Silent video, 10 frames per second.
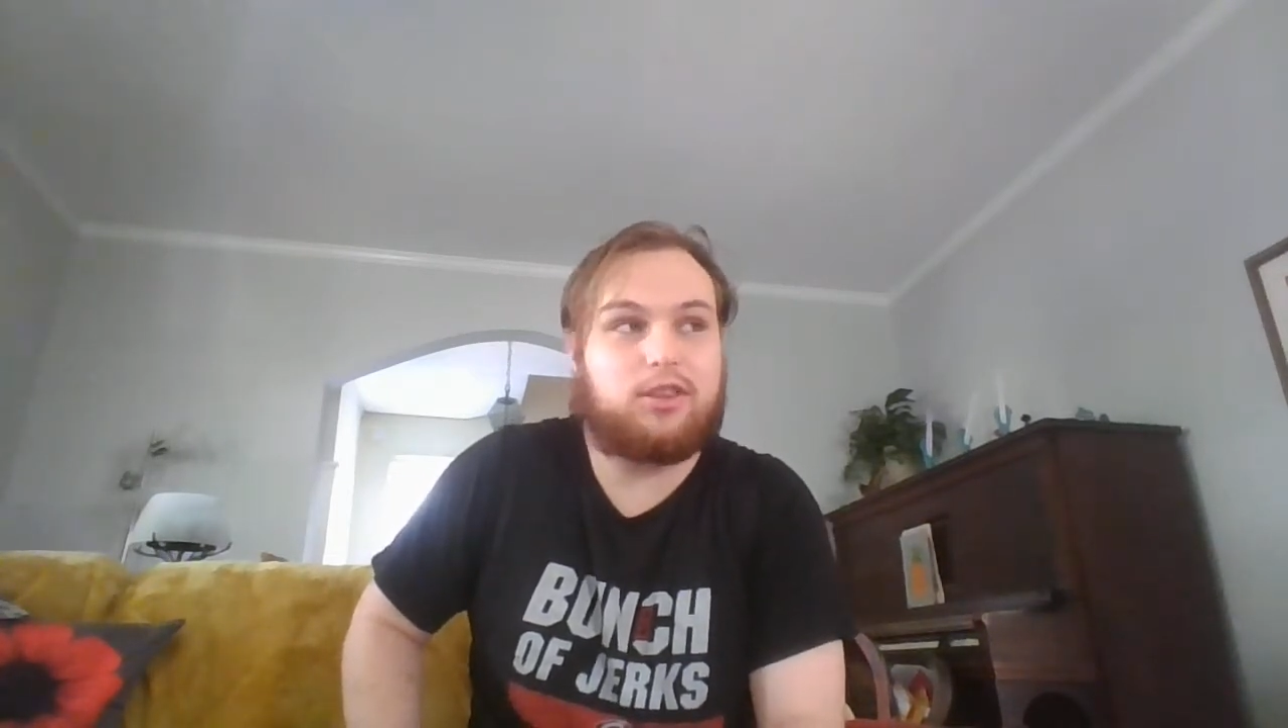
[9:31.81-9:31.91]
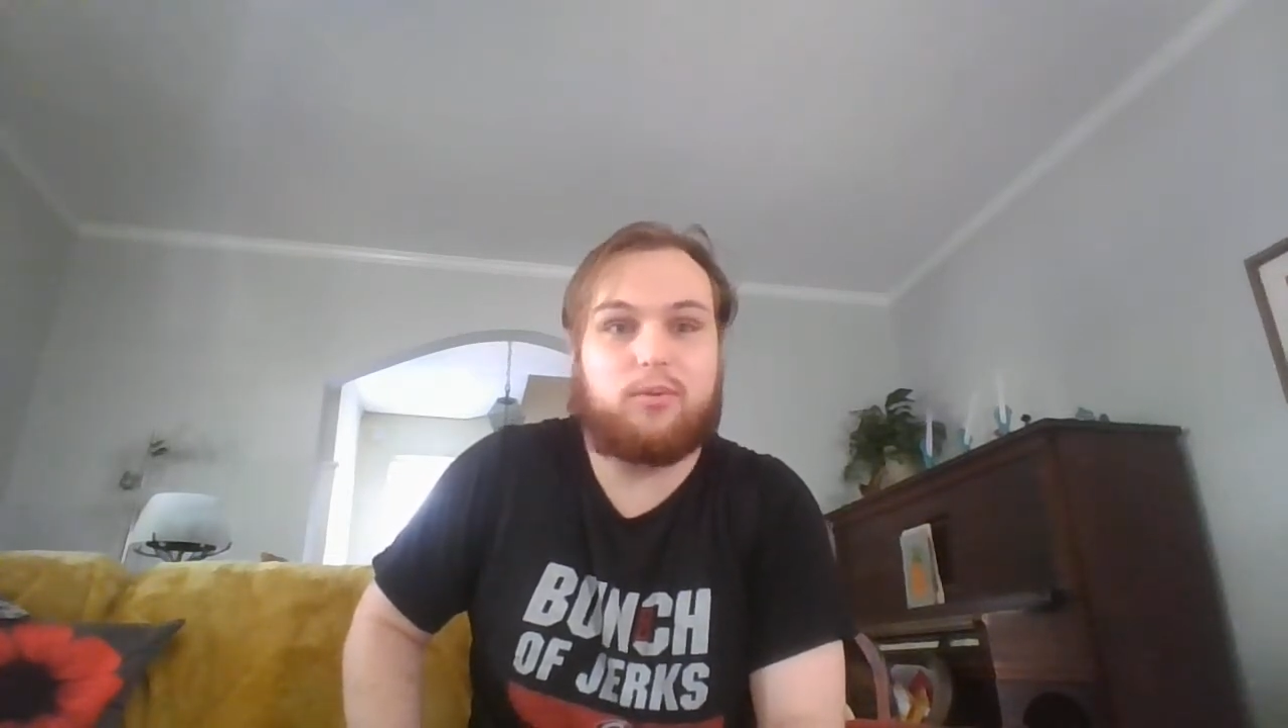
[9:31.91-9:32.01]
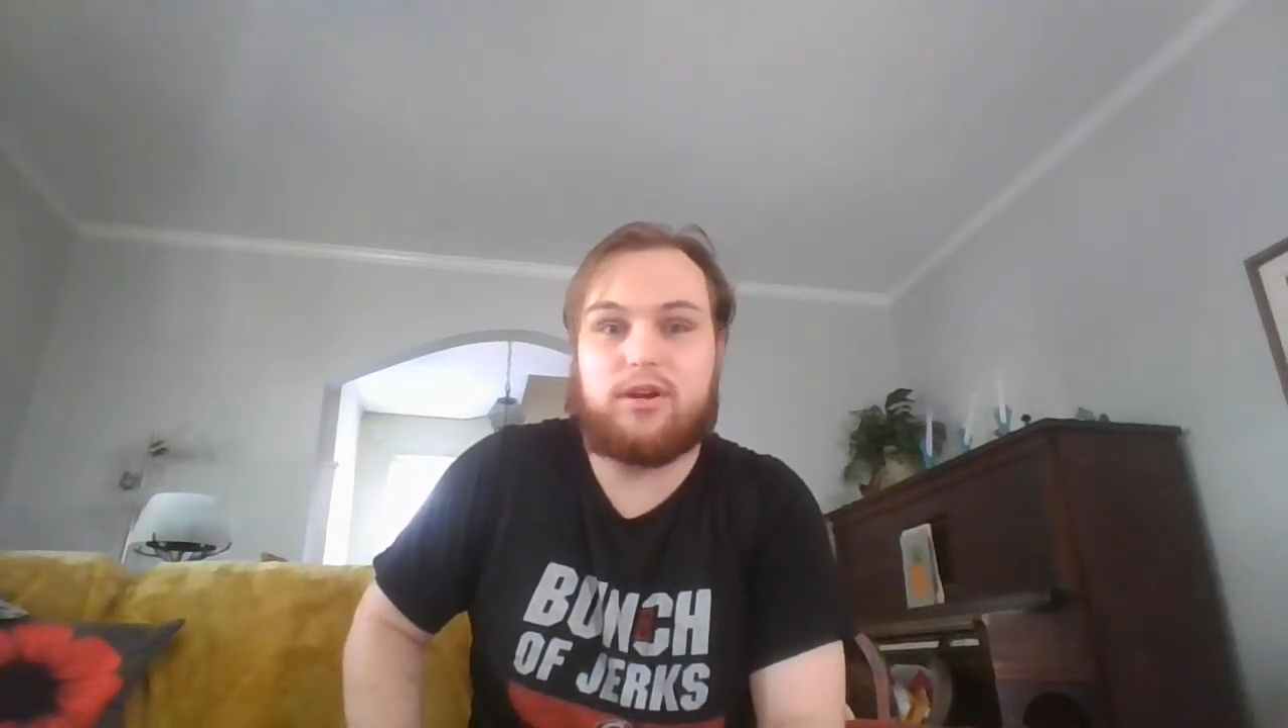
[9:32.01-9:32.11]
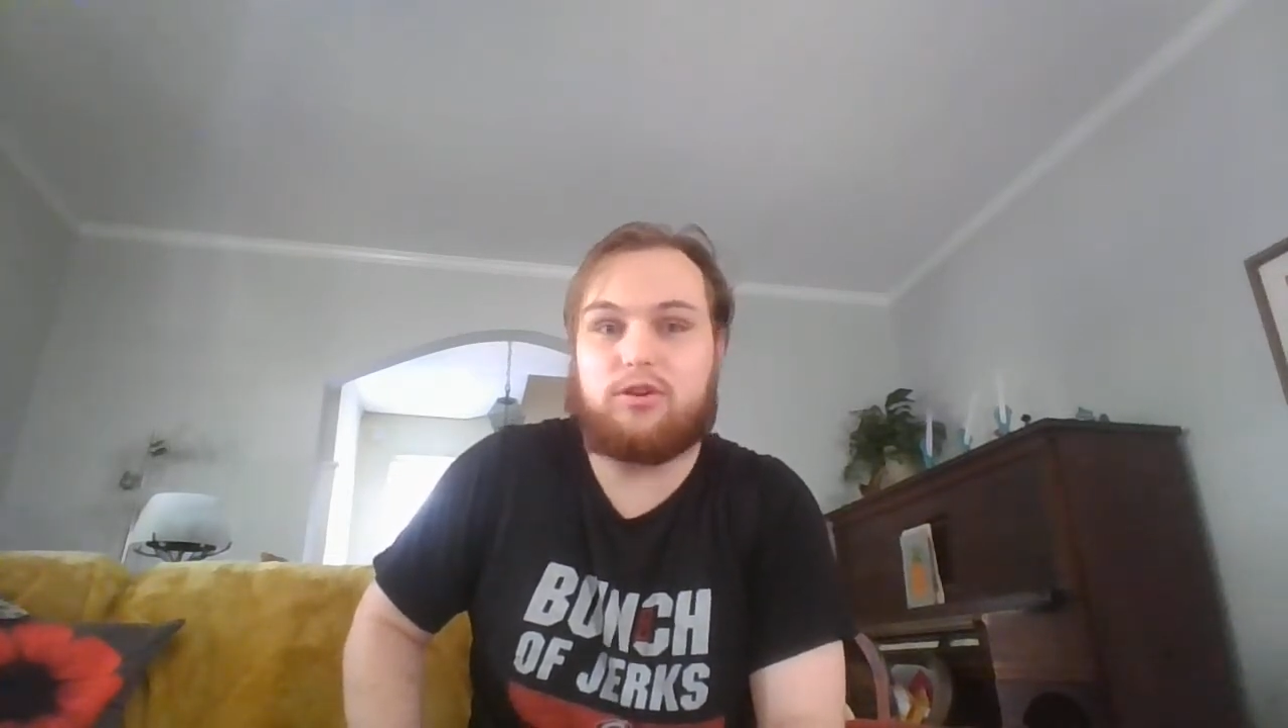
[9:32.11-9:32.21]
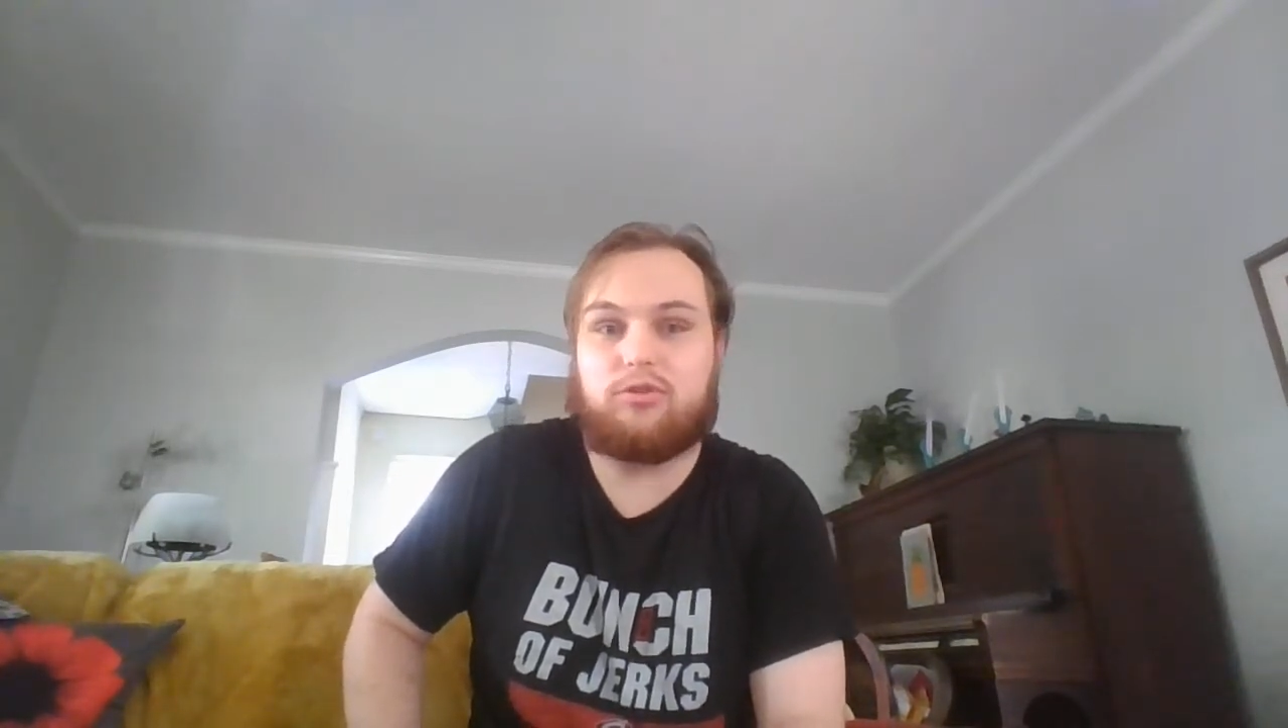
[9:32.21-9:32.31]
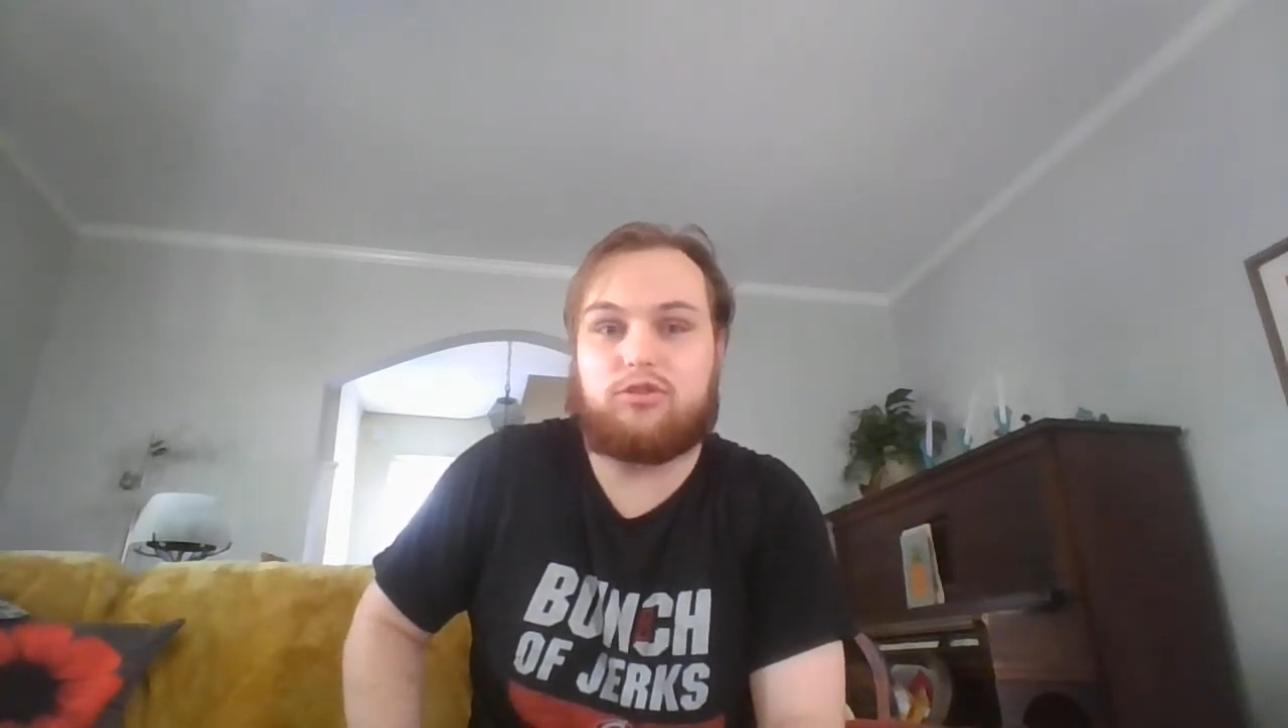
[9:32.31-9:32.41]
the way you